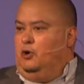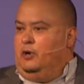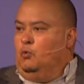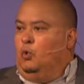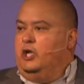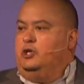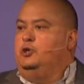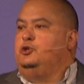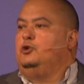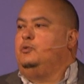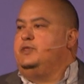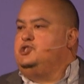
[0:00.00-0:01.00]
And what you
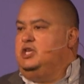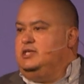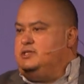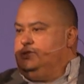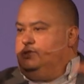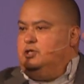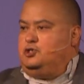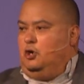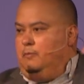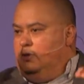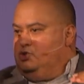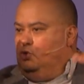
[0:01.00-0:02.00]
do with Jesus
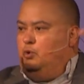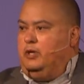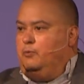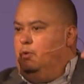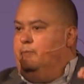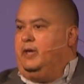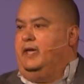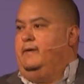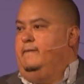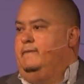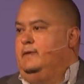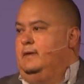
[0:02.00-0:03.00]
determines who He will be.
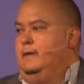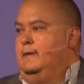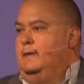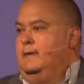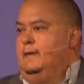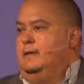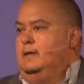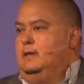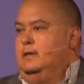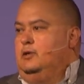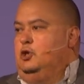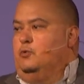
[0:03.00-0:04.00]

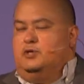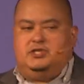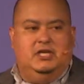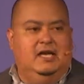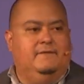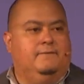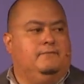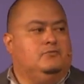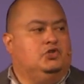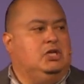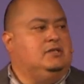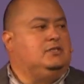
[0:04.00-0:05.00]
You receive
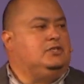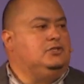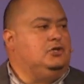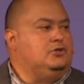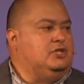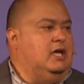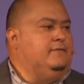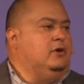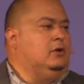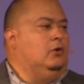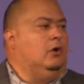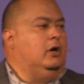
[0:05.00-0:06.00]
Jesus as your Savior
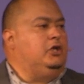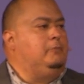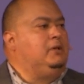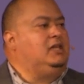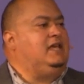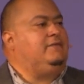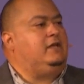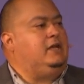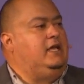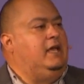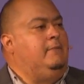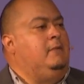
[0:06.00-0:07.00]
and Lord, you believe in
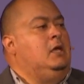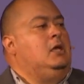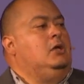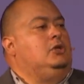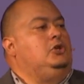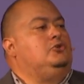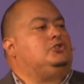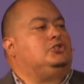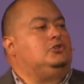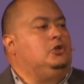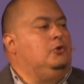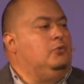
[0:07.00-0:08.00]
Him, you,
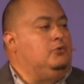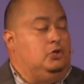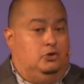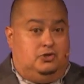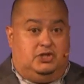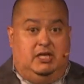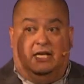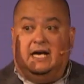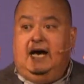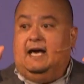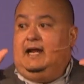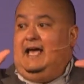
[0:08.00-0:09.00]
you, you see
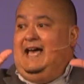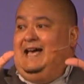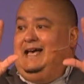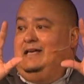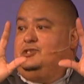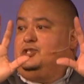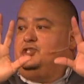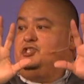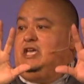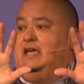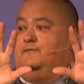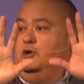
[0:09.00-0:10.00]
God as
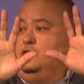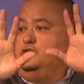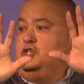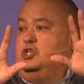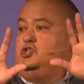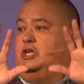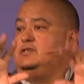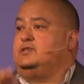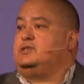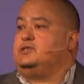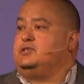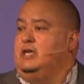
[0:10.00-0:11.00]
Savior, you see Jesus
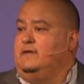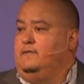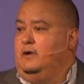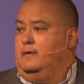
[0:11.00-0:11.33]
as Savior.